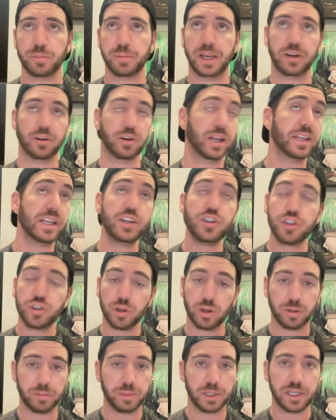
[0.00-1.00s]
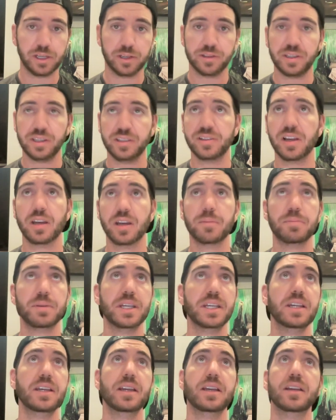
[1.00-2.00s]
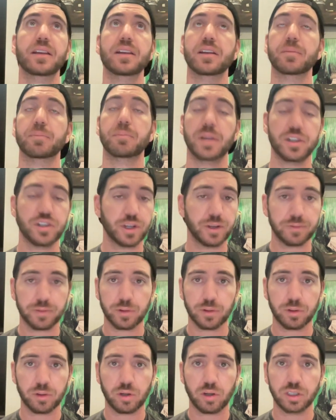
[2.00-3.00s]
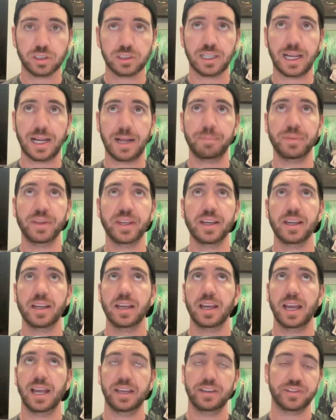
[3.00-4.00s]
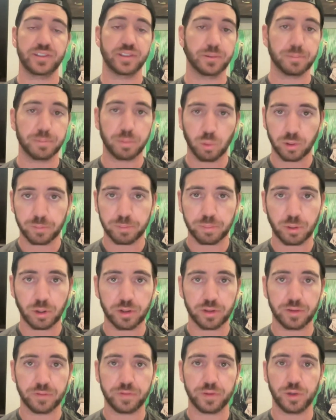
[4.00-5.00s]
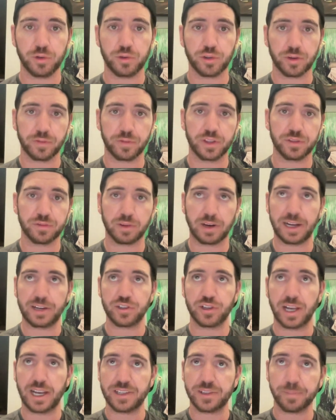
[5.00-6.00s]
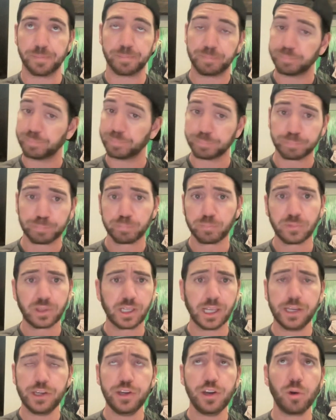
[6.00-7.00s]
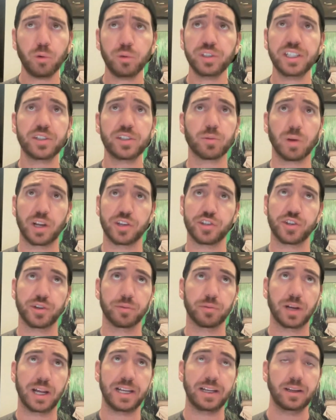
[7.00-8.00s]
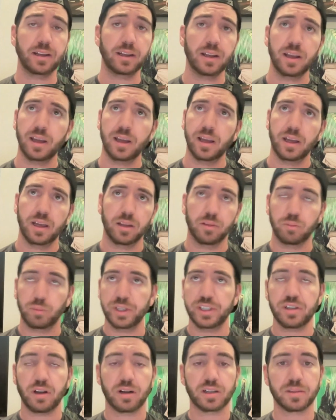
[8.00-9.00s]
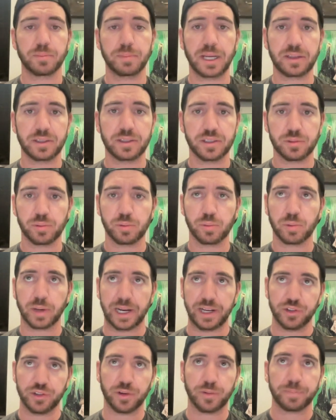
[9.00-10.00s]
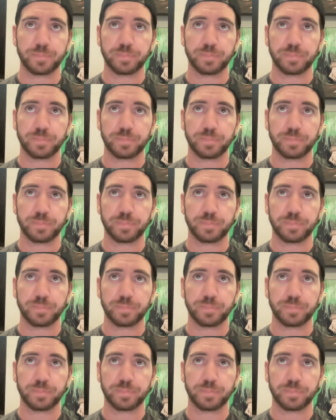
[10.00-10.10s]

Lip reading: Painter. And they should, because he's going to be pitching for a long time. He's an important part of the future of this franchise. And you don't need to rush it, right? We talked about this with Ranger.